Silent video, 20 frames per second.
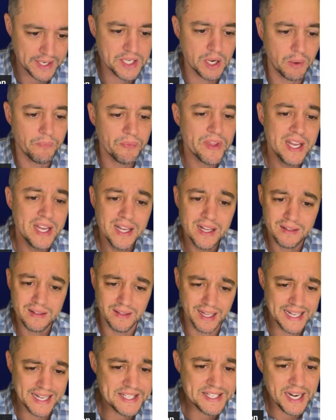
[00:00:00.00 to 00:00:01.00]
so
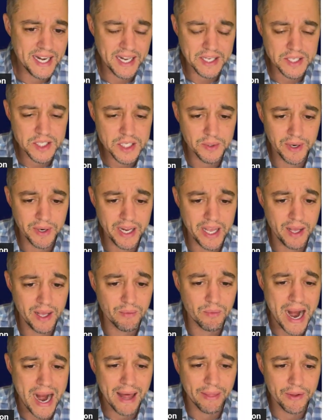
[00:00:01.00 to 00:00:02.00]
let's get into it.
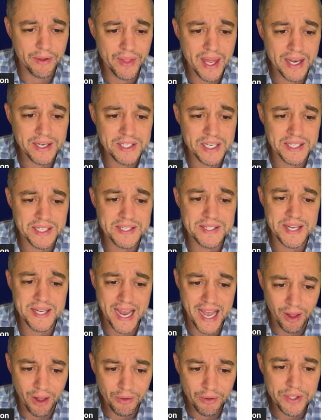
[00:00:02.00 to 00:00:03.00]
And rather than just
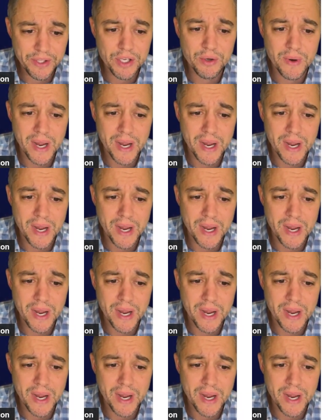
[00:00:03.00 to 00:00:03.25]
tell you